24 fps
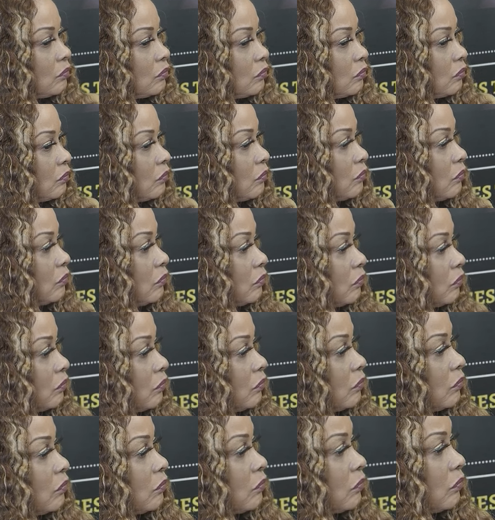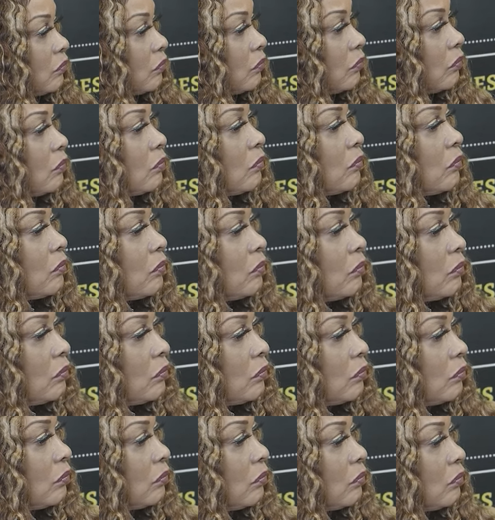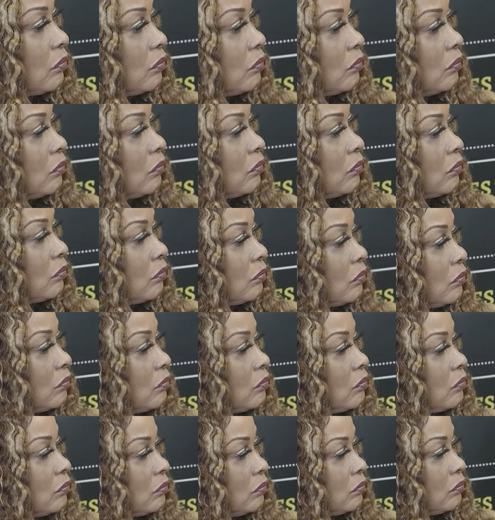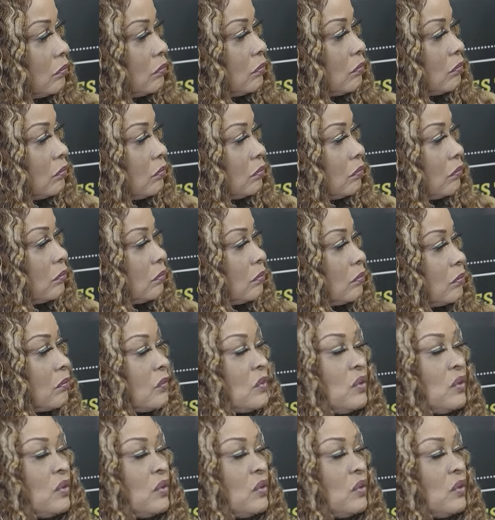No words are spoken by the person on screen.